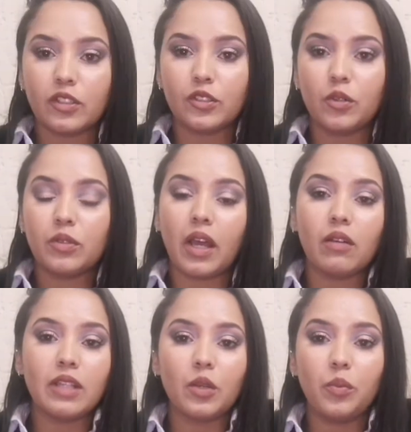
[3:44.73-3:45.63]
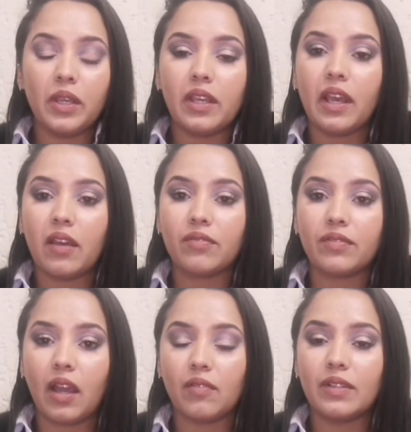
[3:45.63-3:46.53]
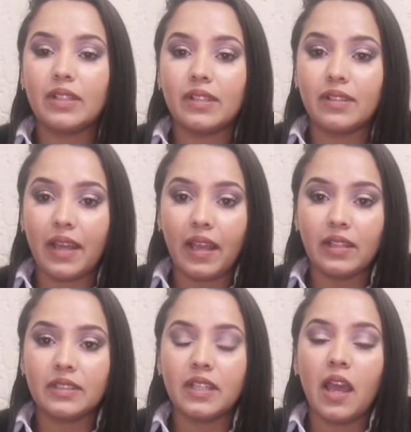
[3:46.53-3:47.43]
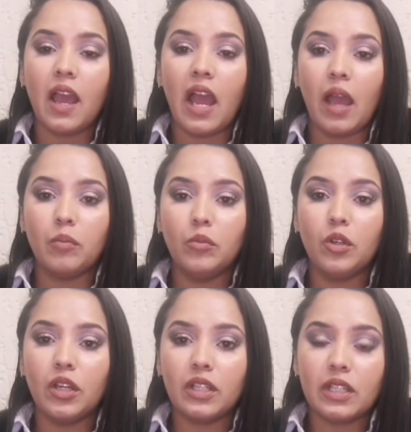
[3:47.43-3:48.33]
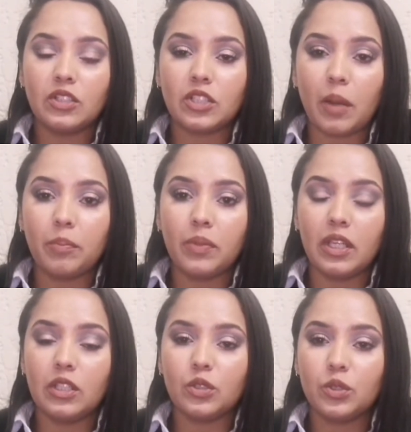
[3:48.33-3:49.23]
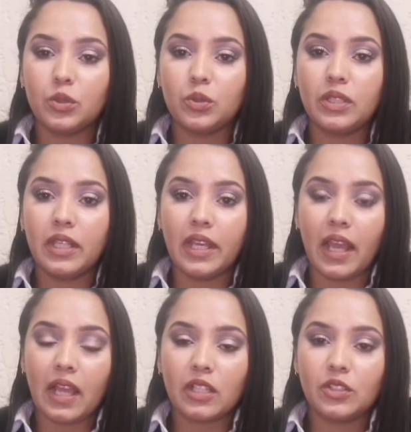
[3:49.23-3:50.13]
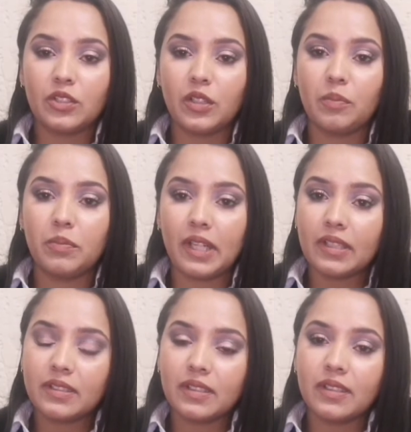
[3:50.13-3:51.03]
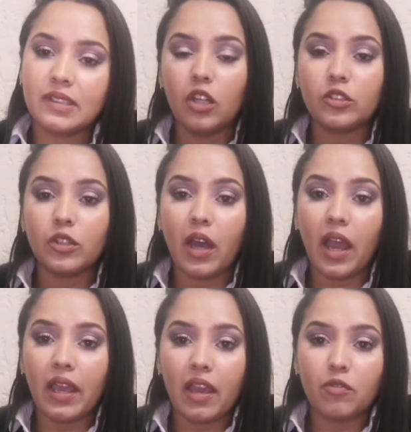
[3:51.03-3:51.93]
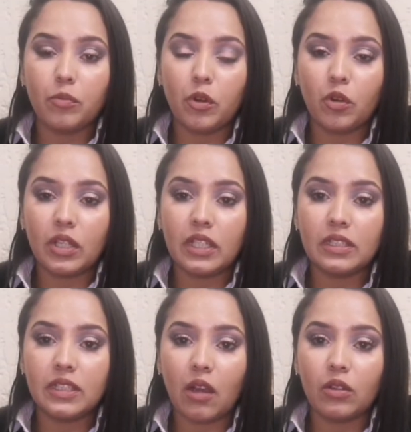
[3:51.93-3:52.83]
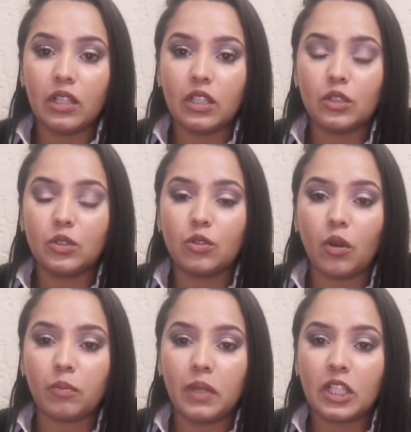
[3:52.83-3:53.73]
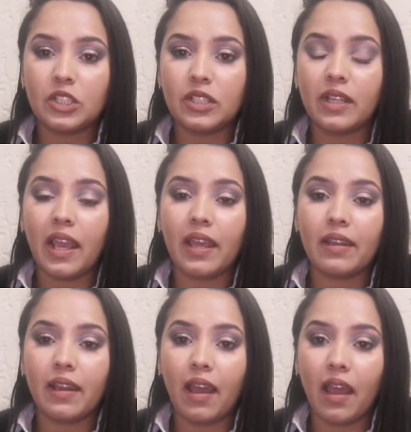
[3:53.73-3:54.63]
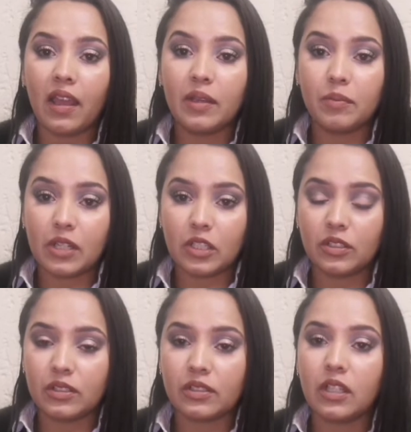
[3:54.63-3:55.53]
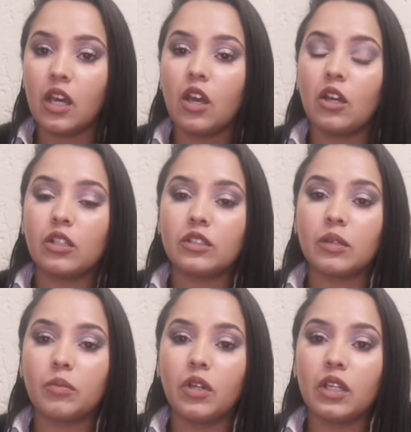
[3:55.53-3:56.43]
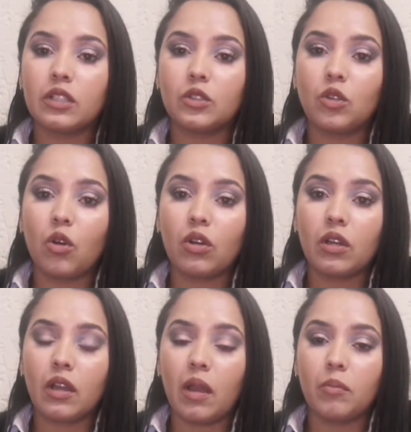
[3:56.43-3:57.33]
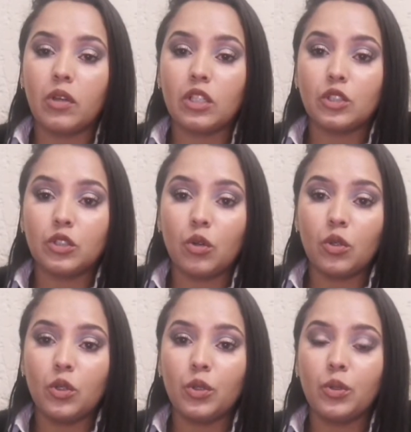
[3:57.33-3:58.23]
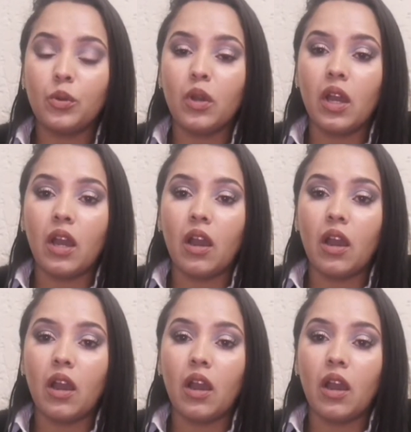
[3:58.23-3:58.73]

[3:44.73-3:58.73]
So now that we have covered that, I'm gonna jump into the actual brushes. So I have broken it down into complexion and eye brushes. So I'm gonna show you